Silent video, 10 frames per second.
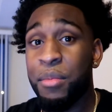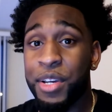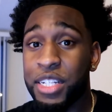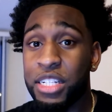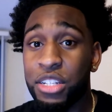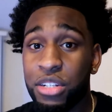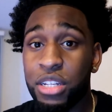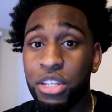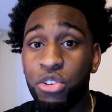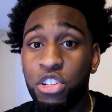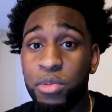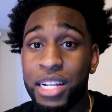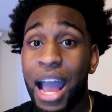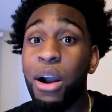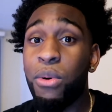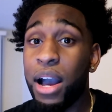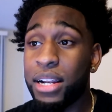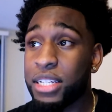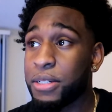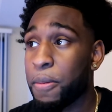Because the YouTubers I watch,